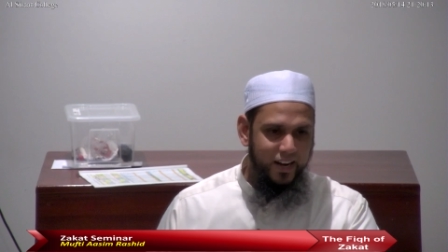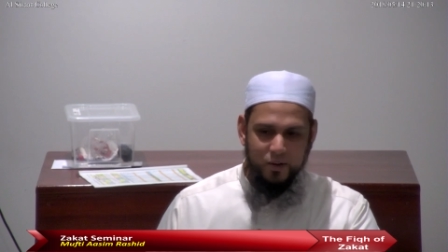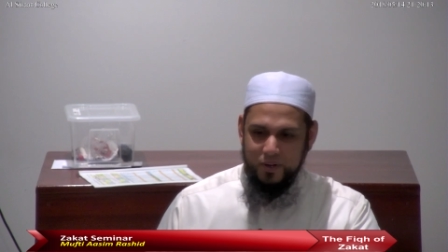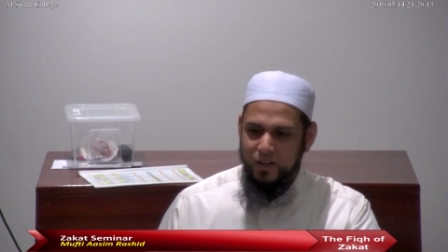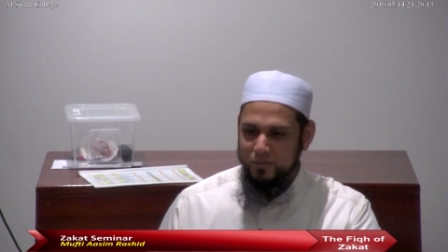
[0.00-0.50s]

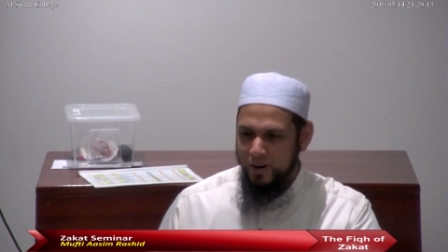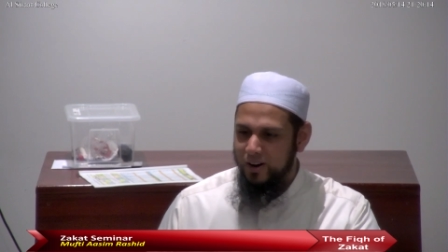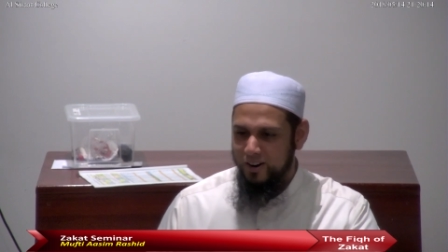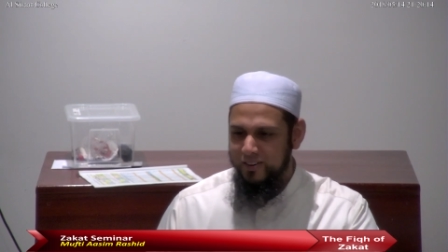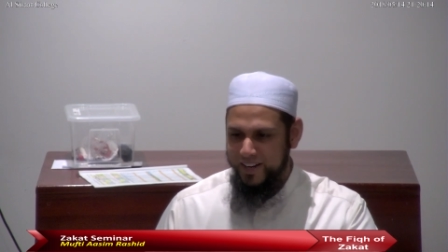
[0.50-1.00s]
Canada we call them
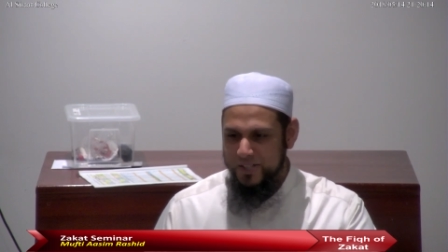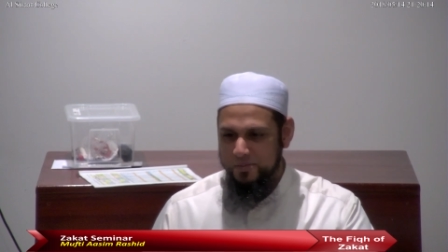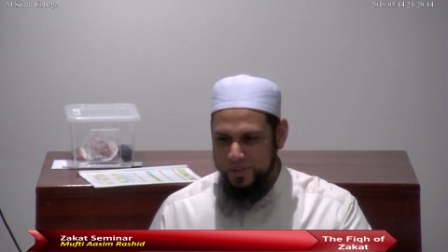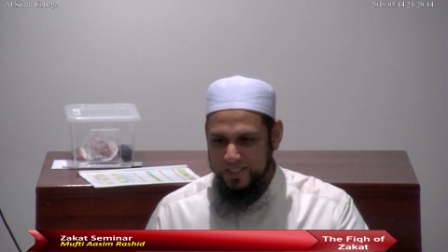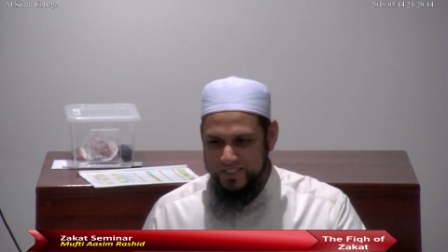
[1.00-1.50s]

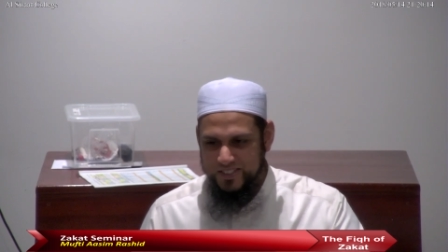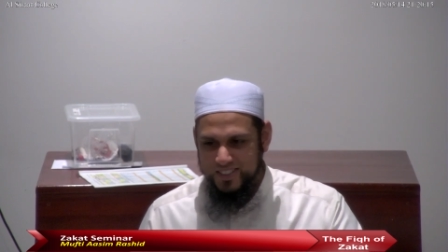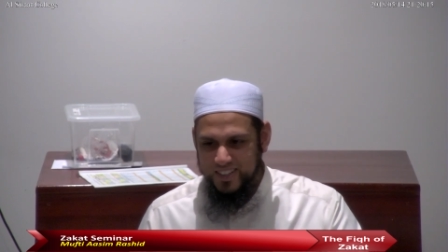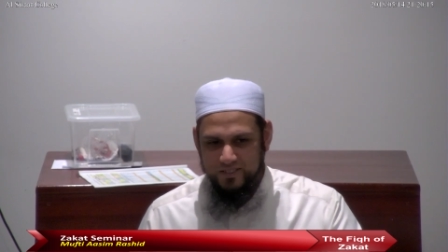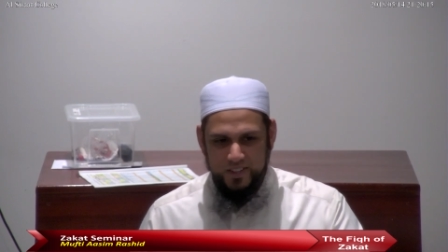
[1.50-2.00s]

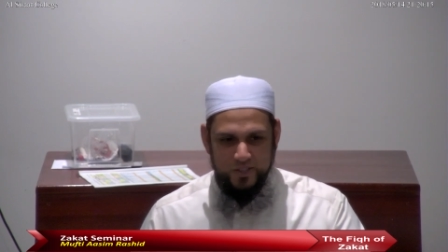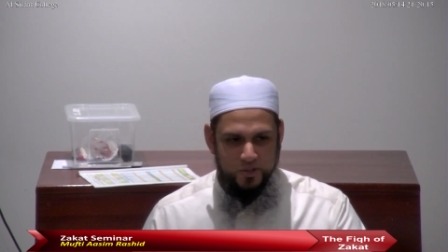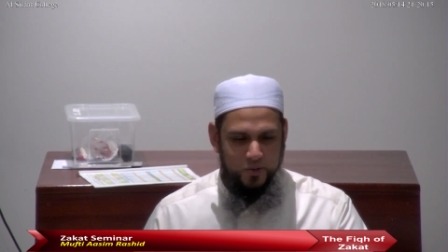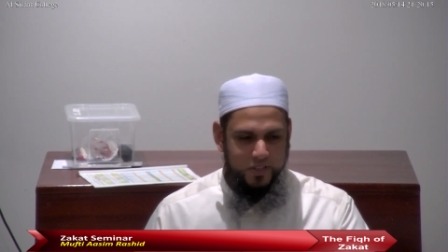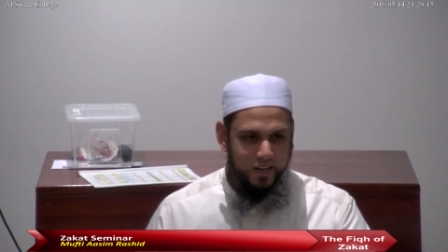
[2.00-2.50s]
RRSPs,
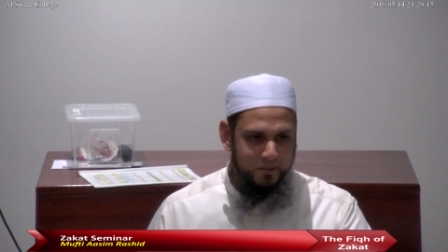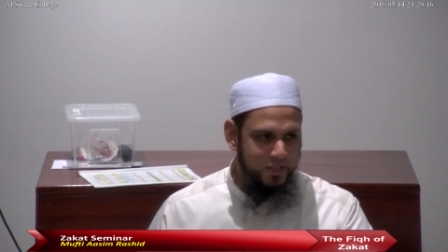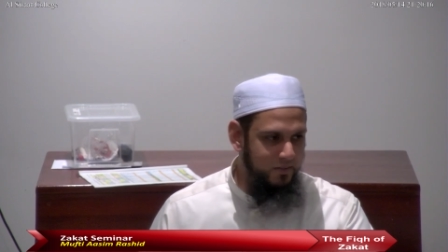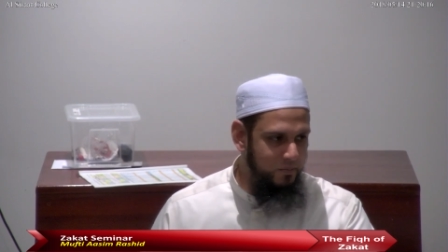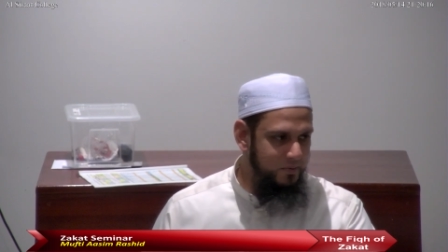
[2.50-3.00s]
Registered
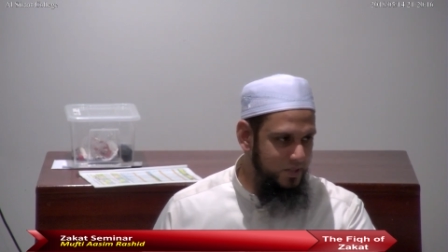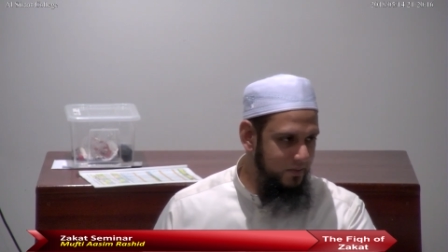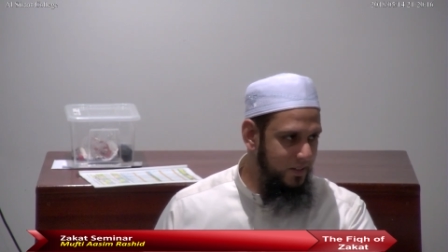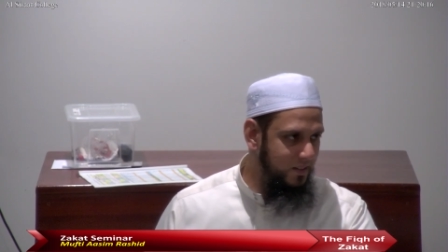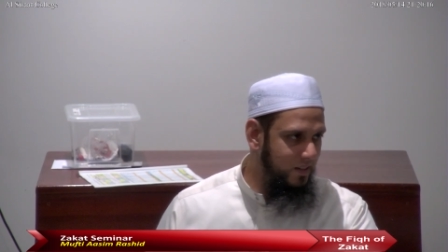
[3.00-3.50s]
Retirement
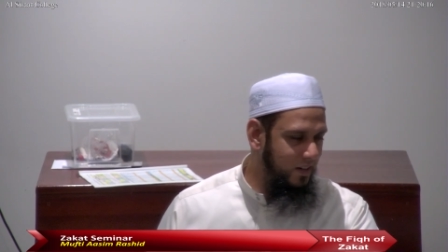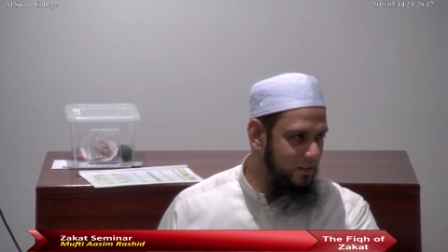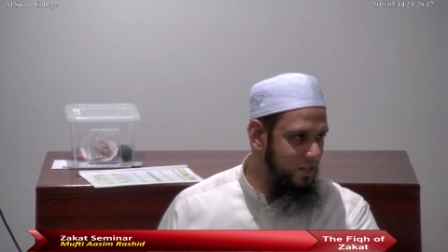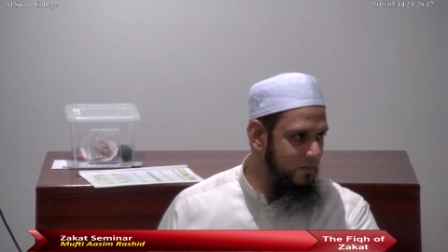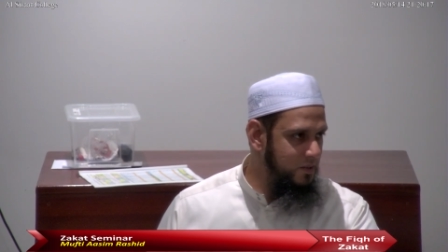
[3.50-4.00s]

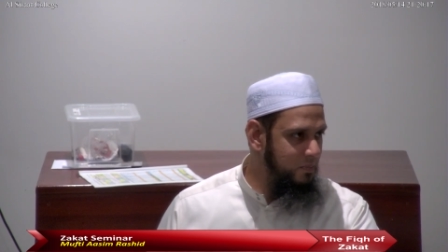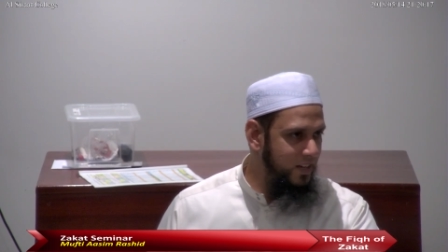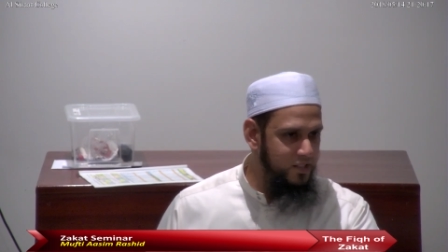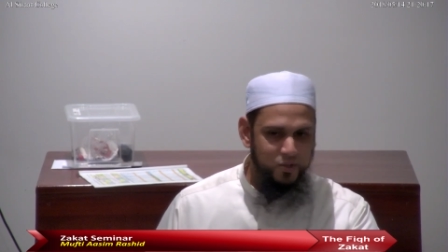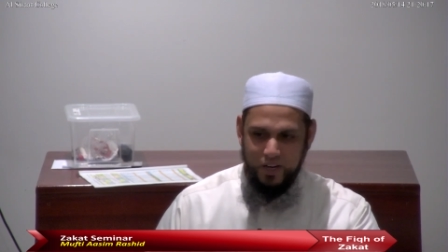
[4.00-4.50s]
Savings
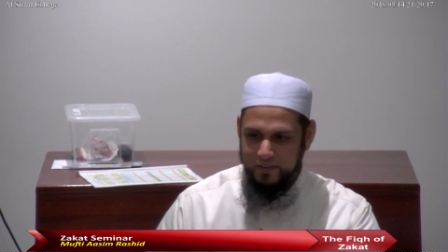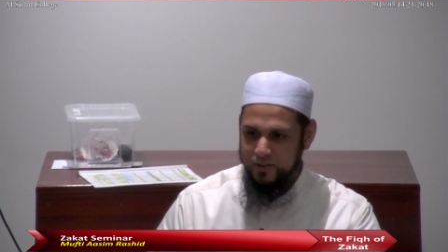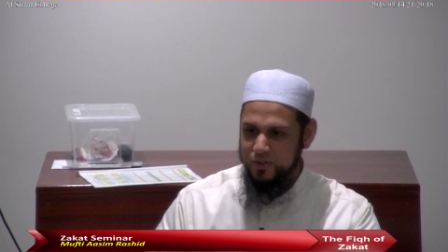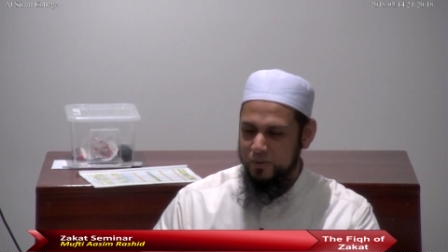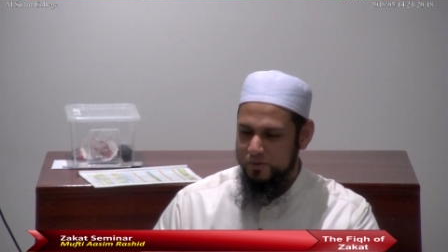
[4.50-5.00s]
Plans, and you have
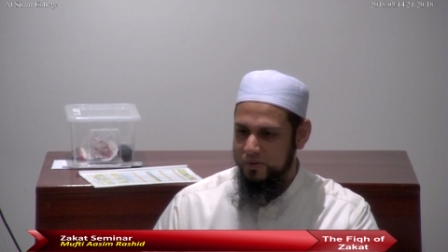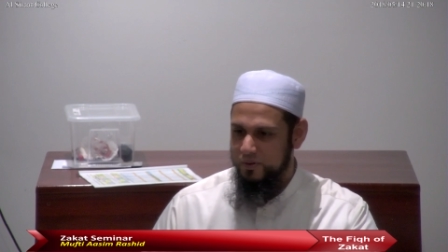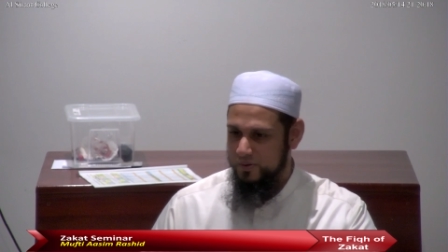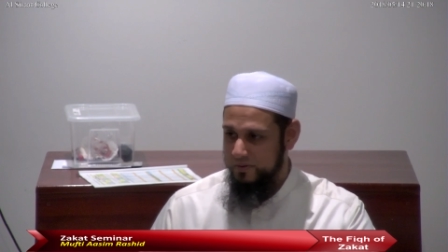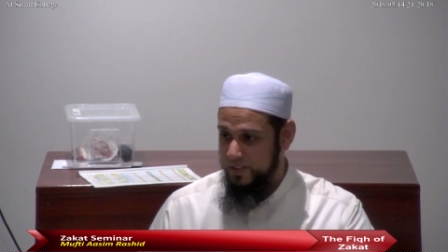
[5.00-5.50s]
other terms for
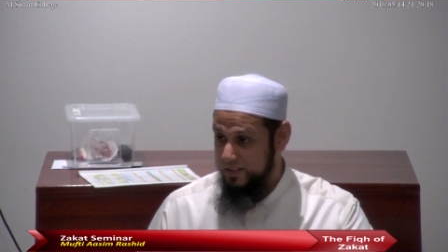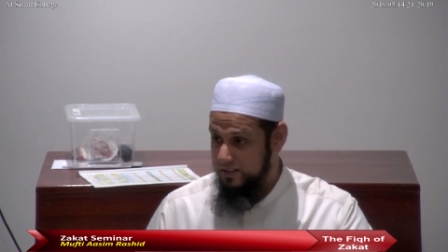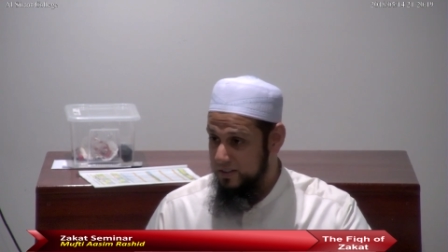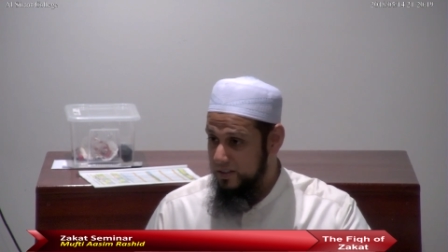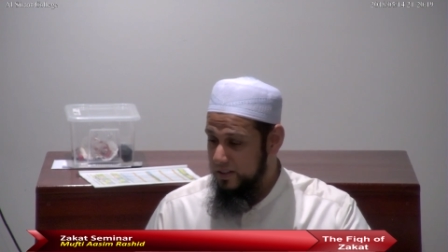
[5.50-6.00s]
those over
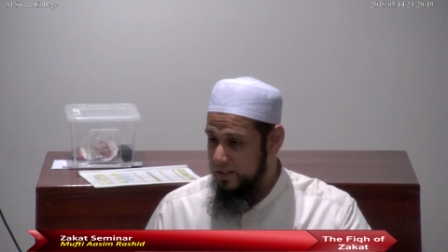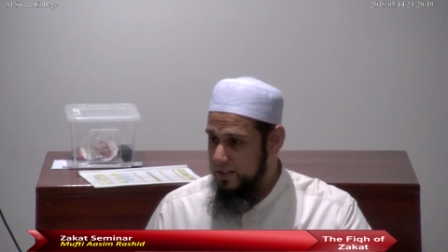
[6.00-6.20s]
here.